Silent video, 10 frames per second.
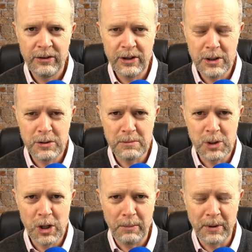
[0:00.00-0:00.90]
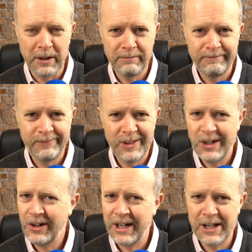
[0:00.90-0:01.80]
to do some shopping. You
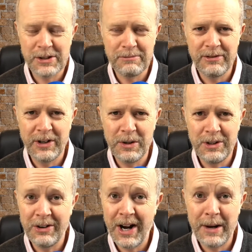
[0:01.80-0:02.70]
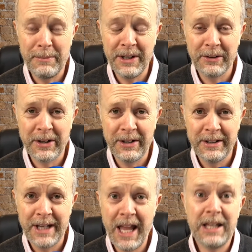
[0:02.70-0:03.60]
got to get some food. You're out of milk.
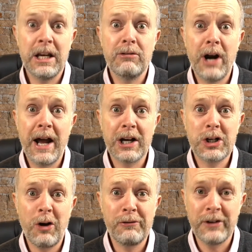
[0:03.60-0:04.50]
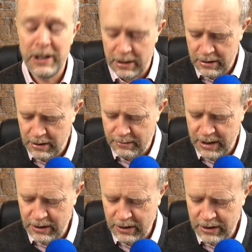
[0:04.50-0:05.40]
You're out of coffee. Oh,
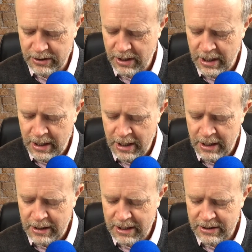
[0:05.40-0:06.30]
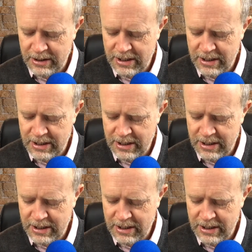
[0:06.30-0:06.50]
my goodness. That's a